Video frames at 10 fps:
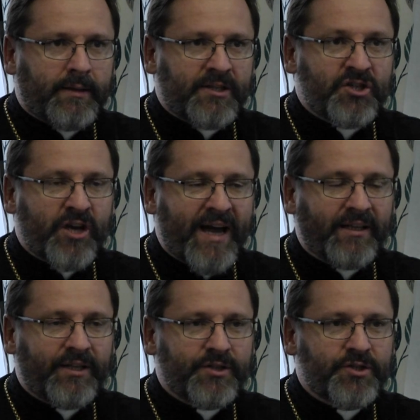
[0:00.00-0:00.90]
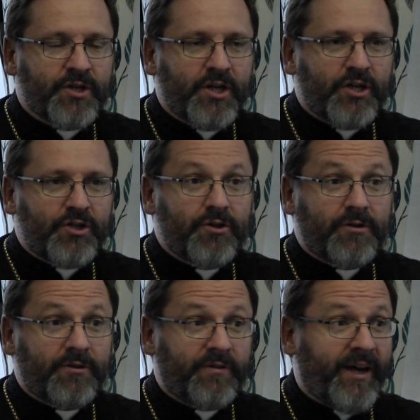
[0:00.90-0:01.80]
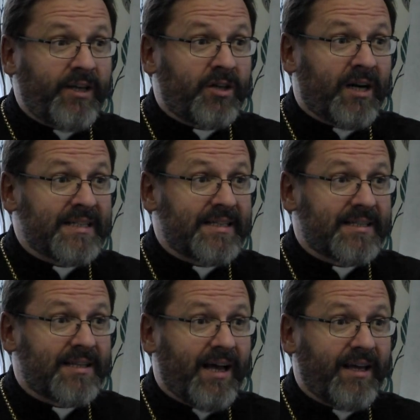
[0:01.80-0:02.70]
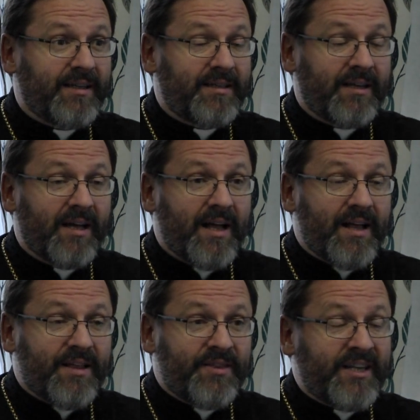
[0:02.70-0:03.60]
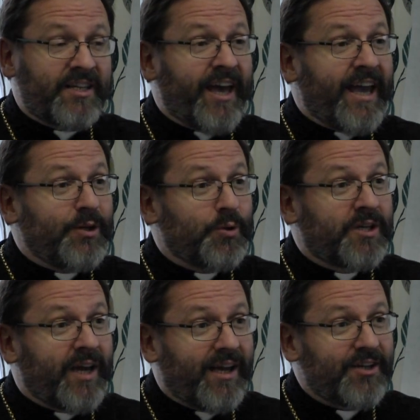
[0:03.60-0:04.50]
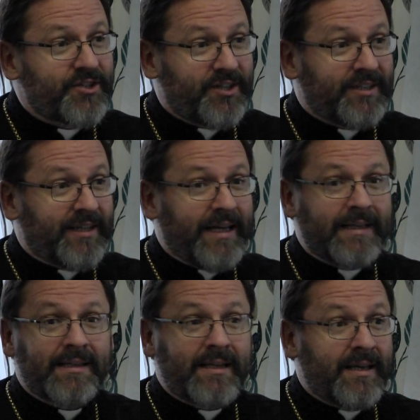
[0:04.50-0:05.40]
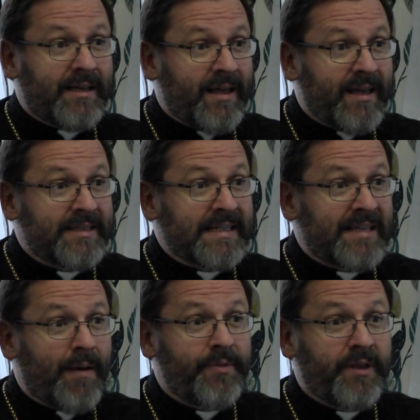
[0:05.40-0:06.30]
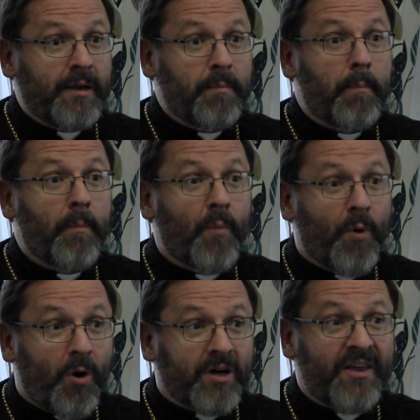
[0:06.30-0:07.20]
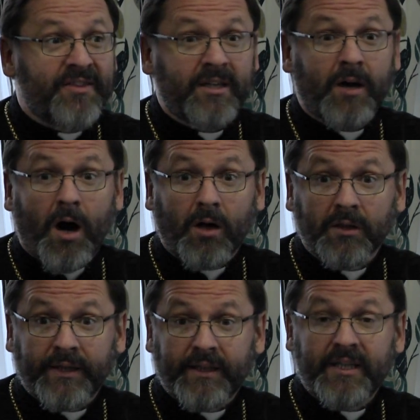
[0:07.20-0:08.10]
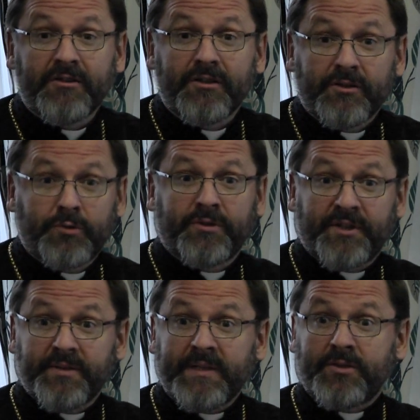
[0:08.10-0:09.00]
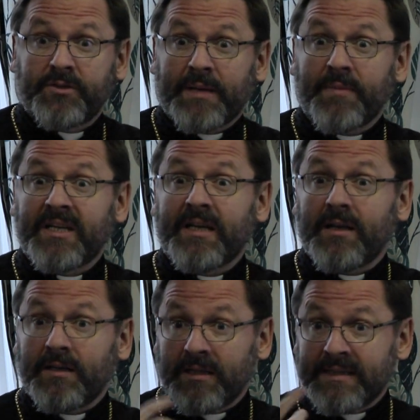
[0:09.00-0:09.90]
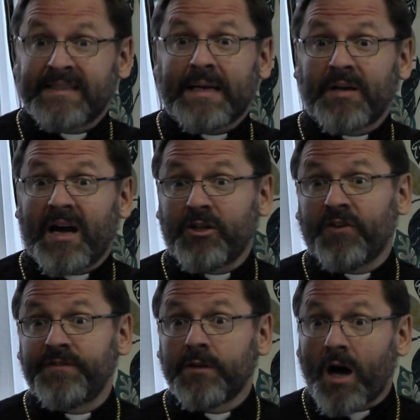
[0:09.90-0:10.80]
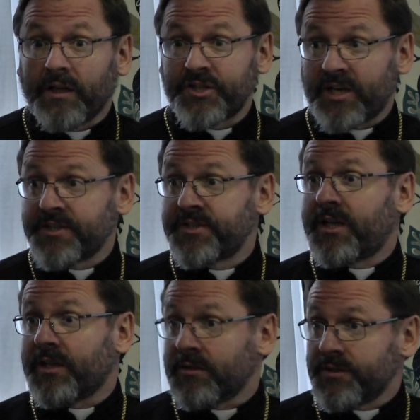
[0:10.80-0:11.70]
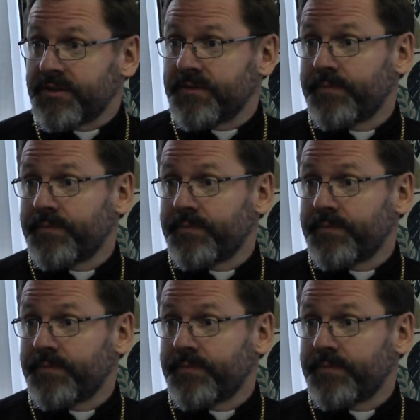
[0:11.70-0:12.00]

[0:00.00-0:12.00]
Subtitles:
challenge to convey to our society that education is something more than only to transmit to somebody some kind of knowledge and skills.